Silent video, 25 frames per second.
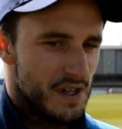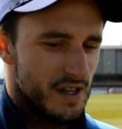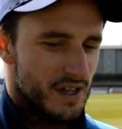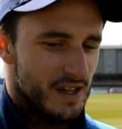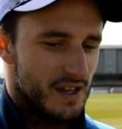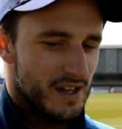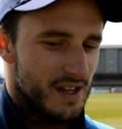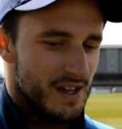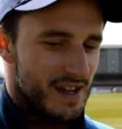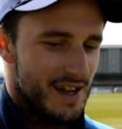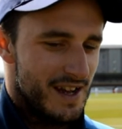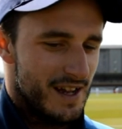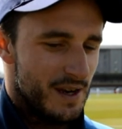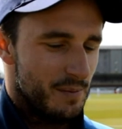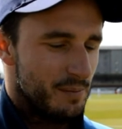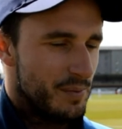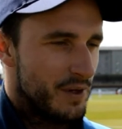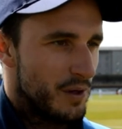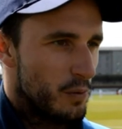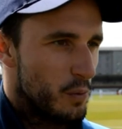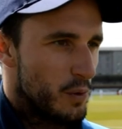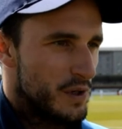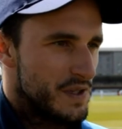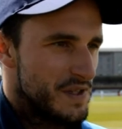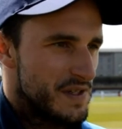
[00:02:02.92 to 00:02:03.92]
a uh, had a
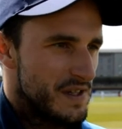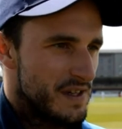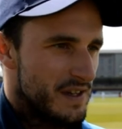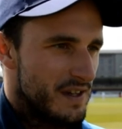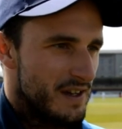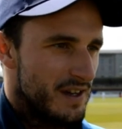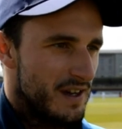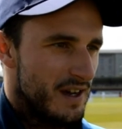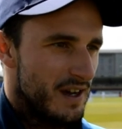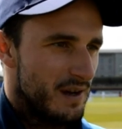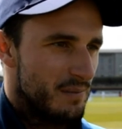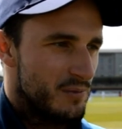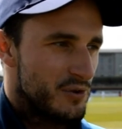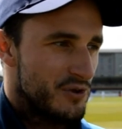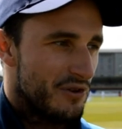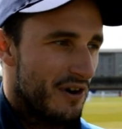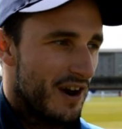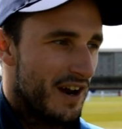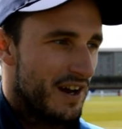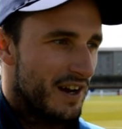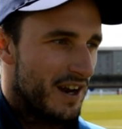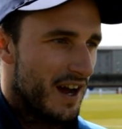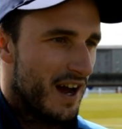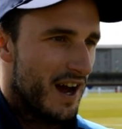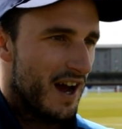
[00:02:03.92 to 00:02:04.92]
big winter, um,
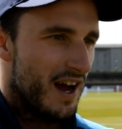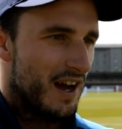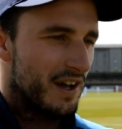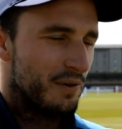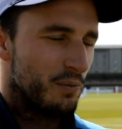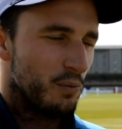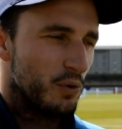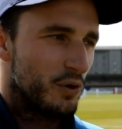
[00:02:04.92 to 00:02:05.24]
trained hard,